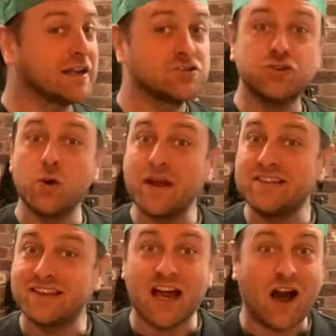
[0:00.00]

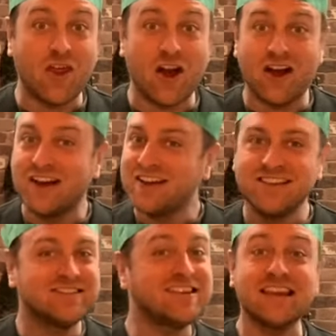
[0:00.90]
druids and other
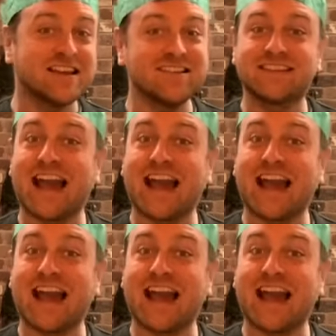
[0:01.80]
seekers,